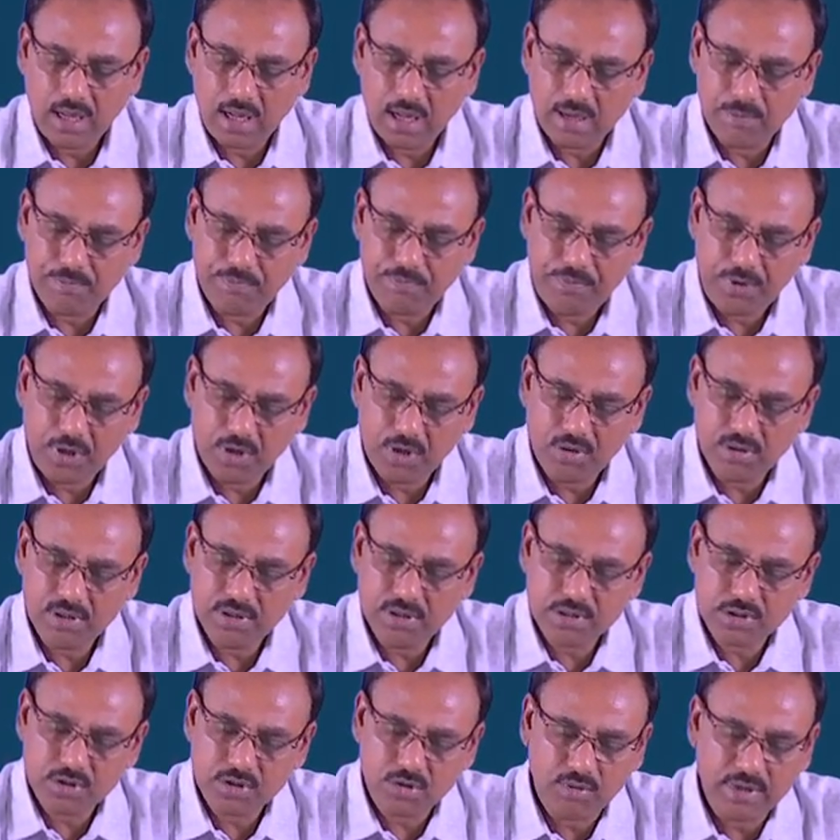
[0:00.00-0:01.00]
a pure
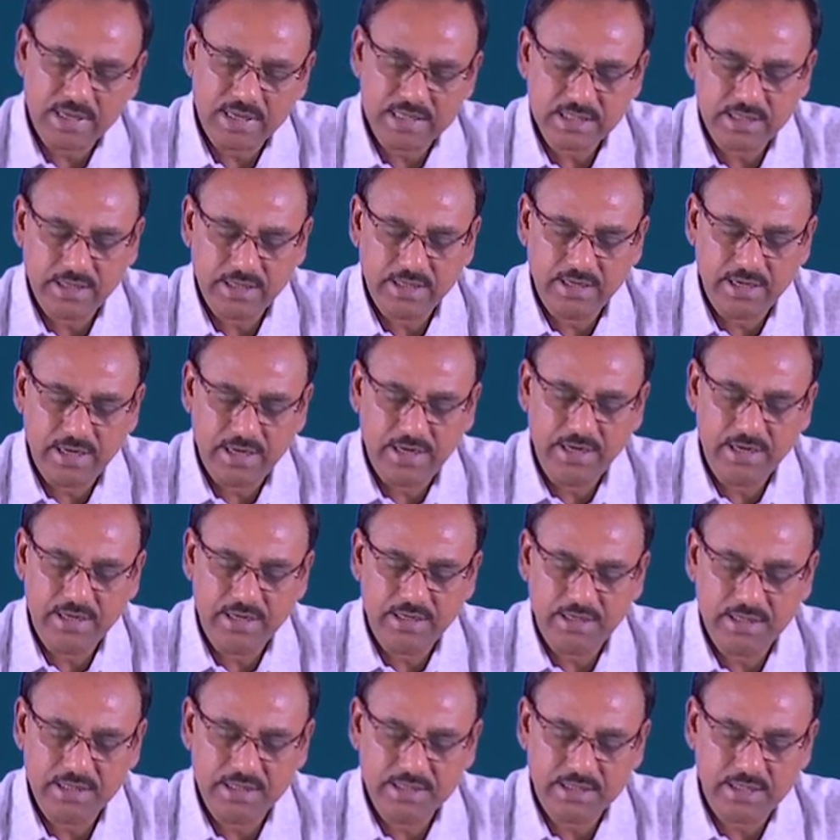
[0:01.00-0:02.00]
stochastic
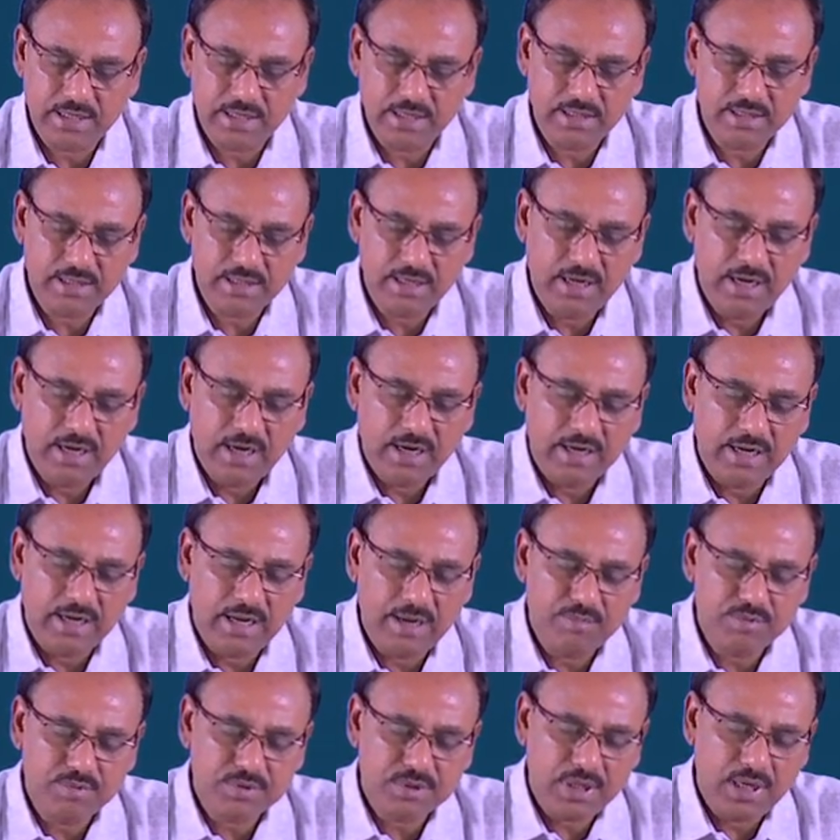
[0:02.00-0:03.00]
gradient descent
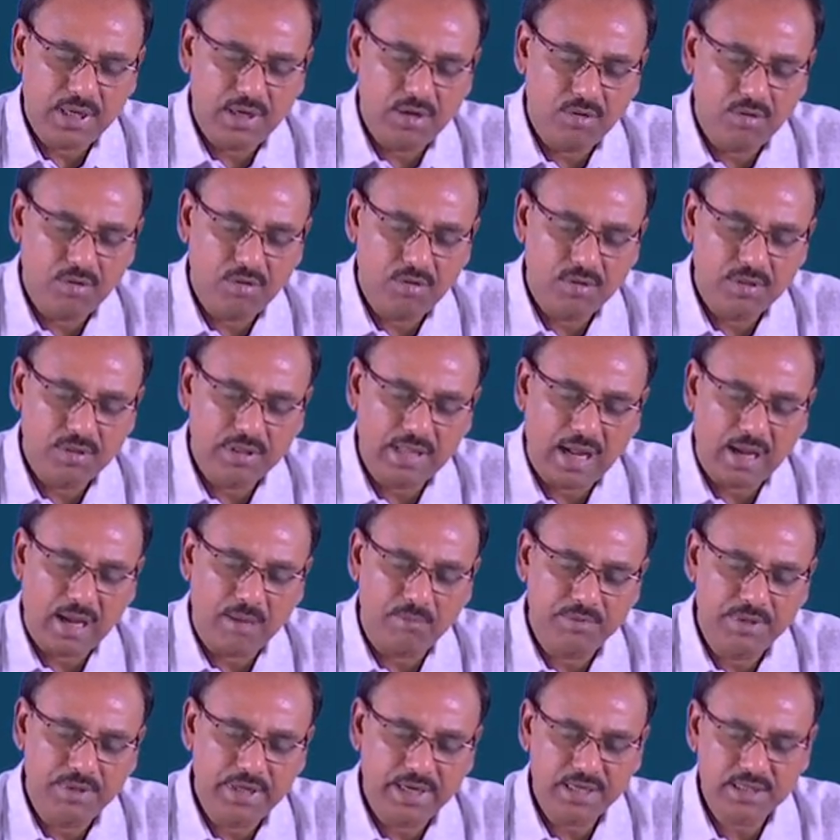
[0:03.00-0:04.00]
gives you the
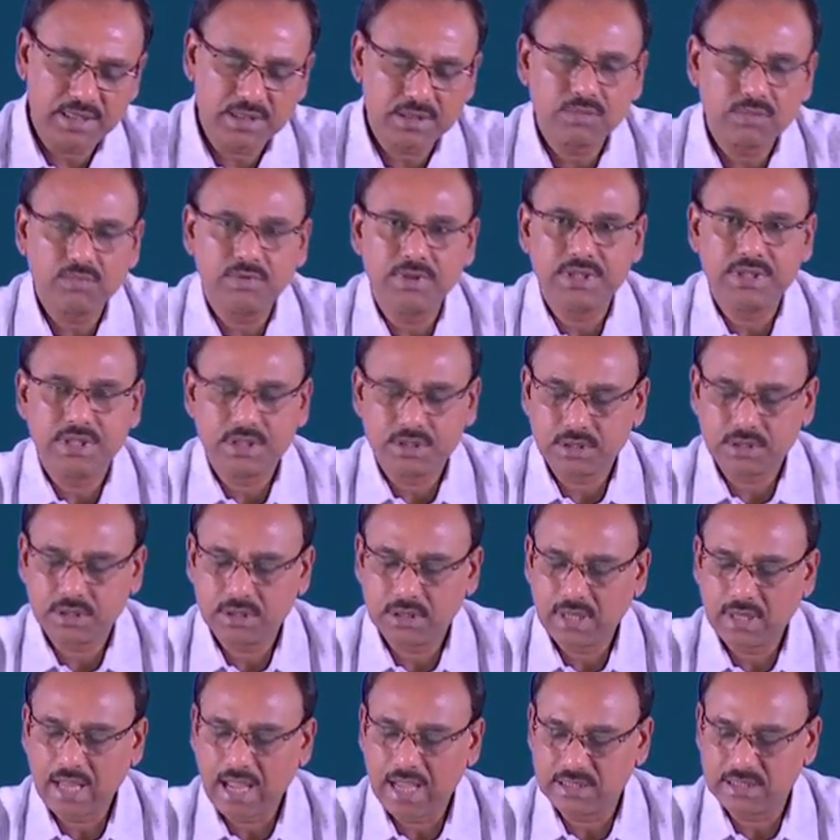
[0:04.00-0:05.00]
updates which is
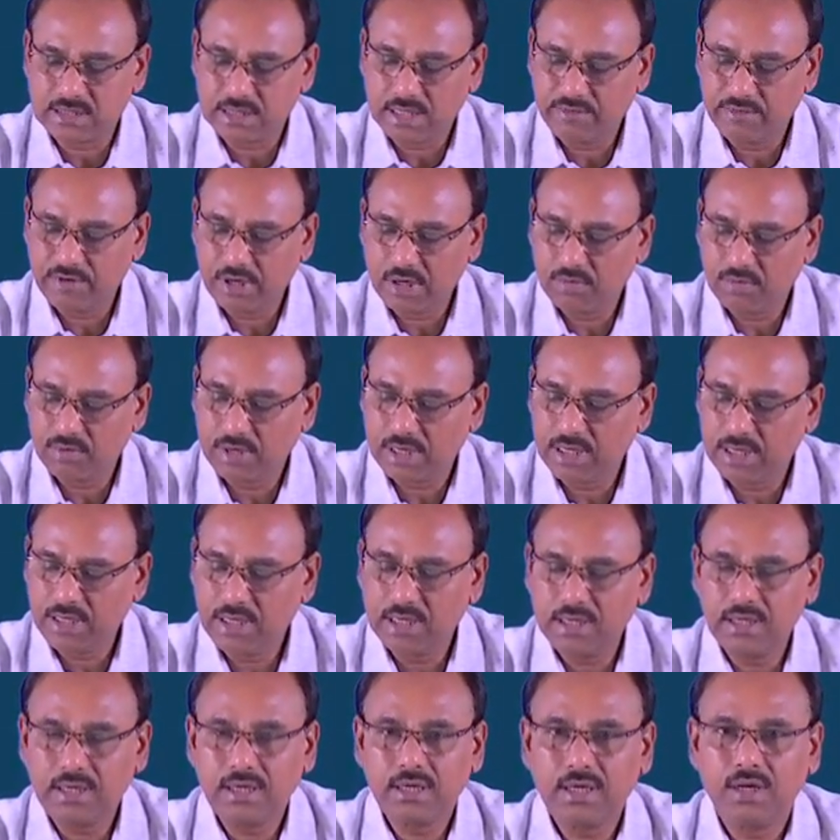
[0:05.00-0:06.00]
as given over
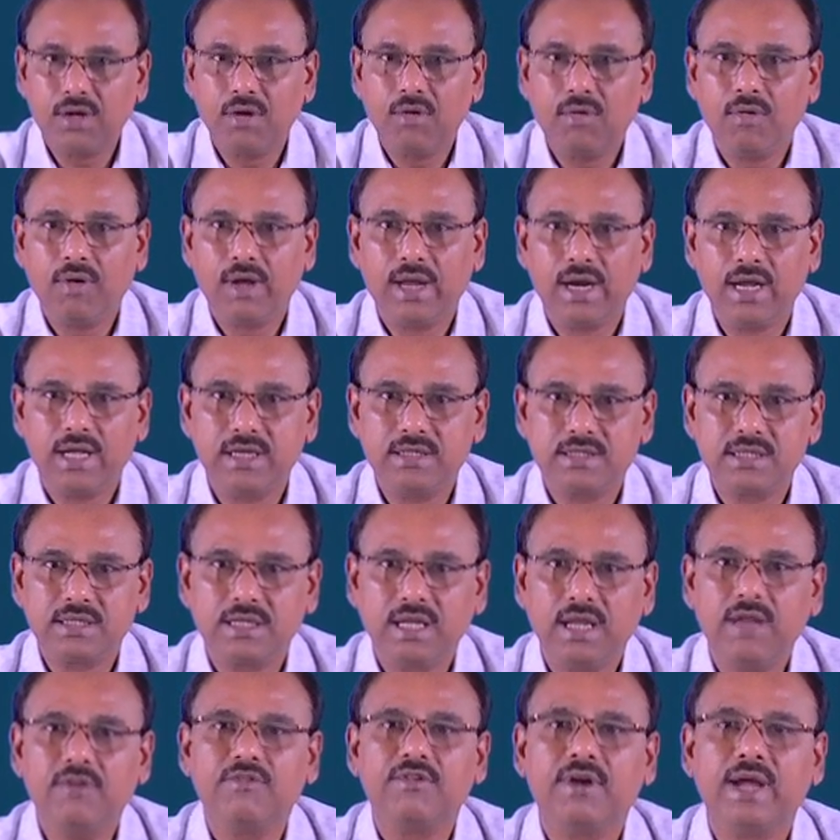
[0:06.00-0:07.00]
here, whereas
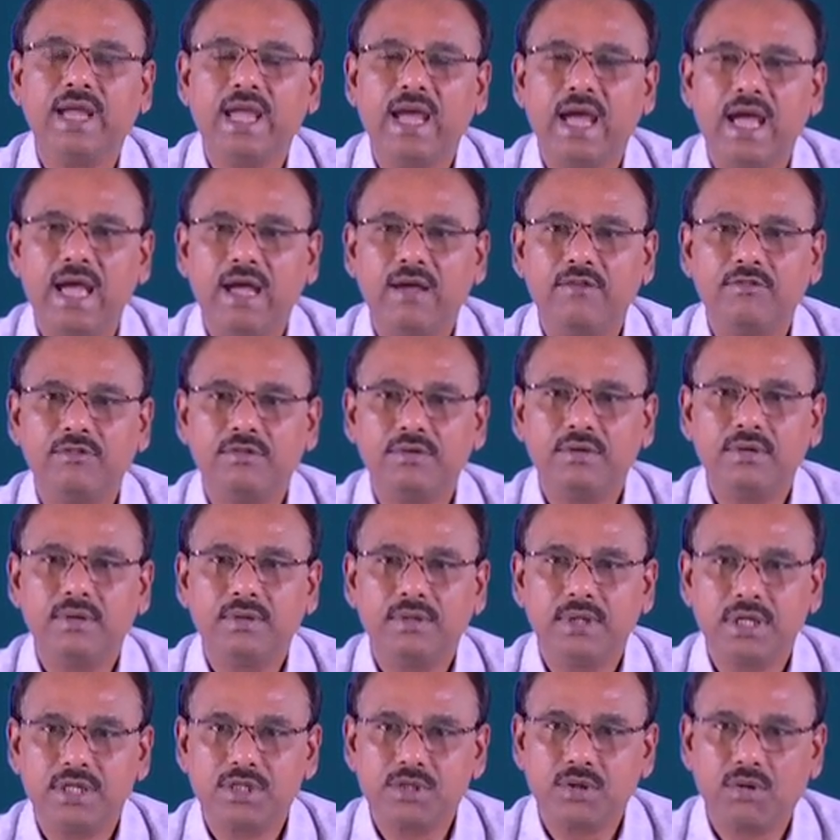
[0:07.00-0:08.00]
if I have
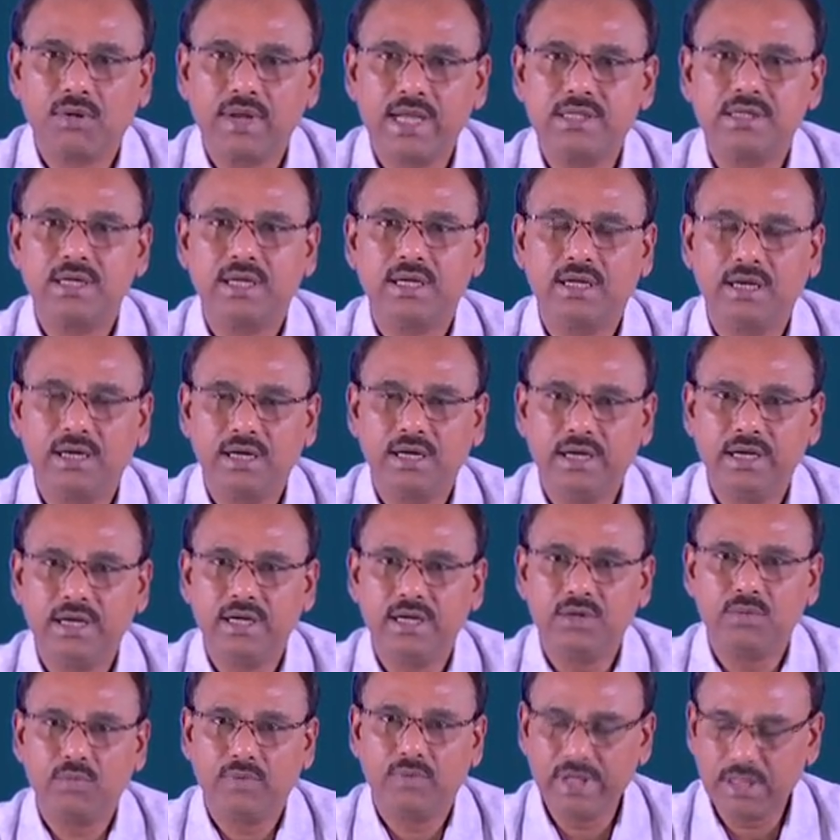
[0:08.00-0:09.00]
the stochastic
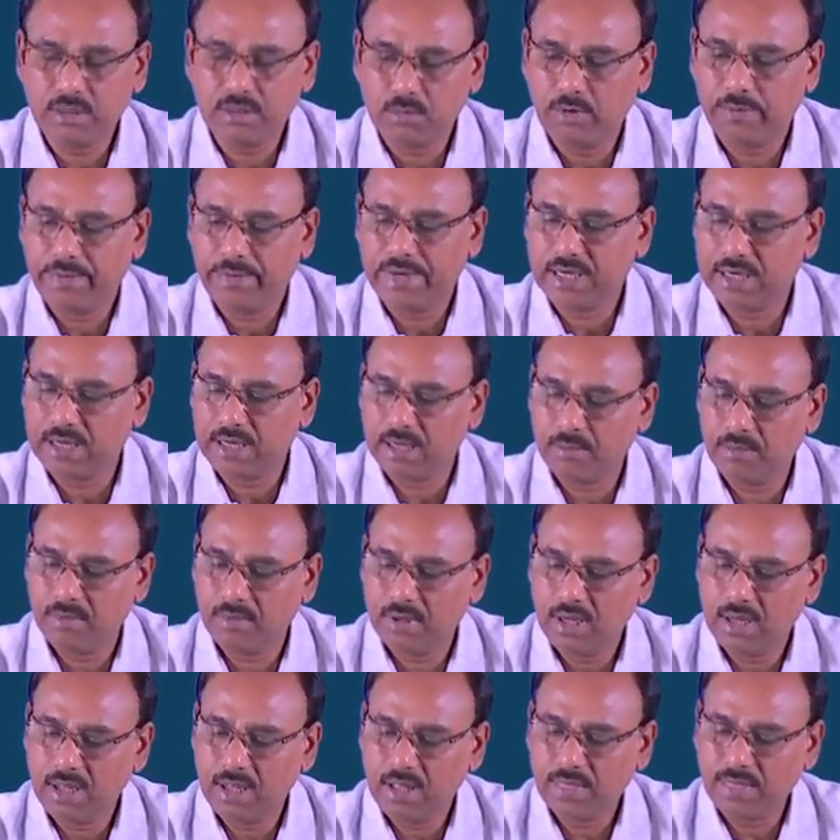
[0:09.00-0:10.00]
gradient with momentum,
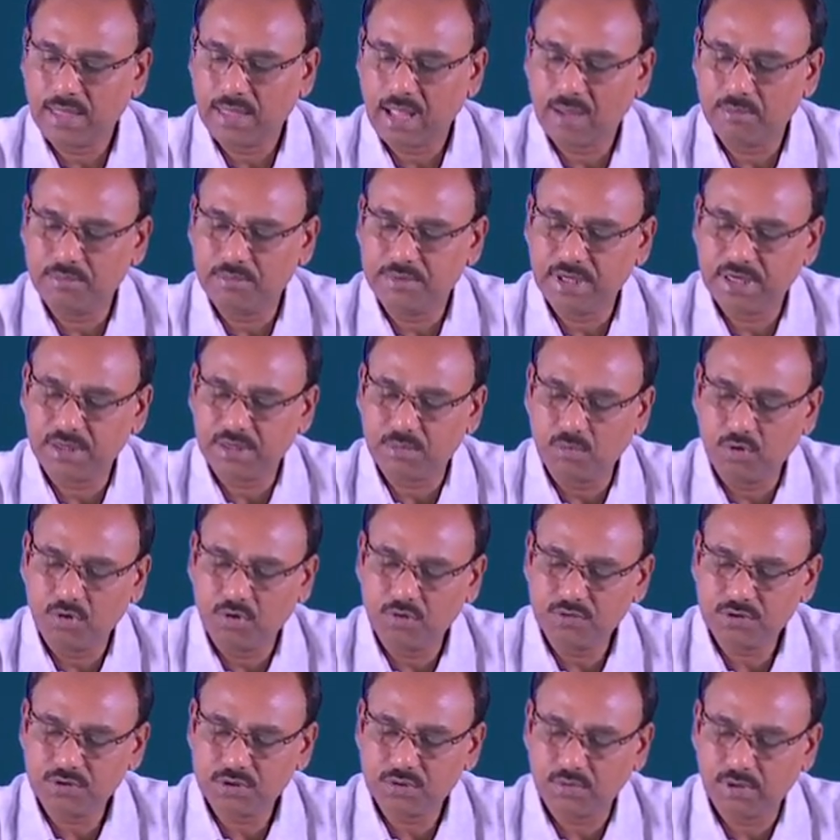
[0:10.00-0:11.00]
the update
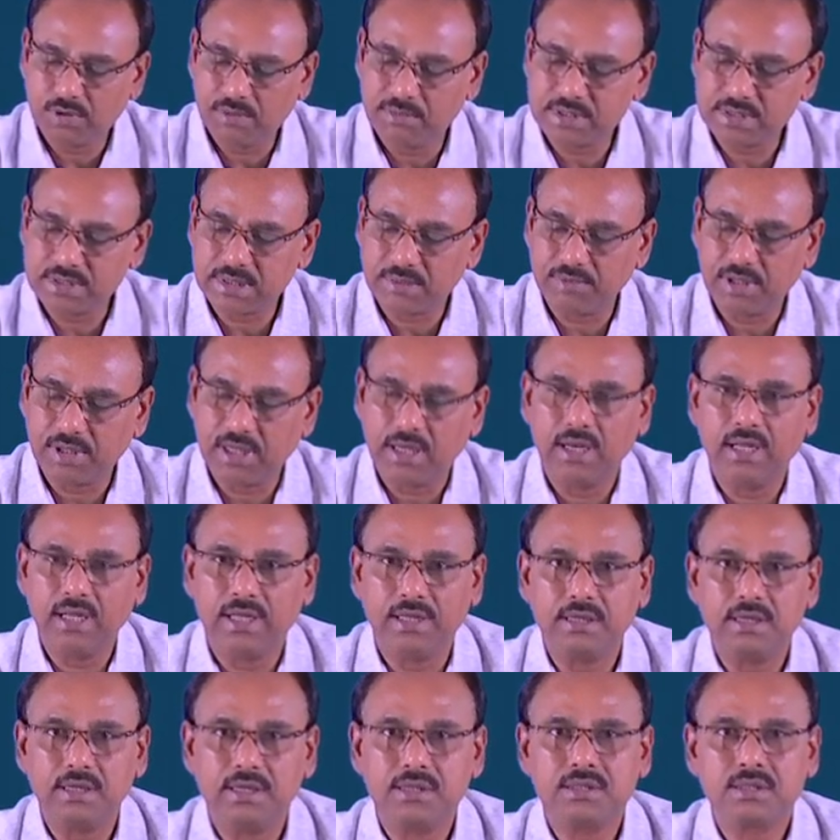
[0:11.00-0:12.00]
moves will be something
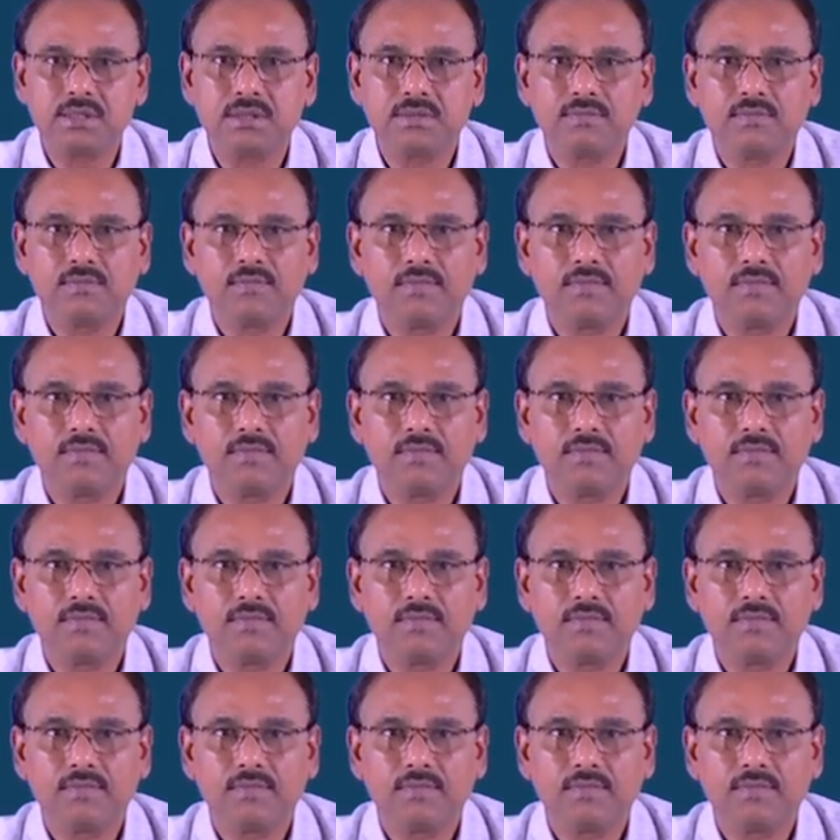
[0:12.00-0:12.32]
like this.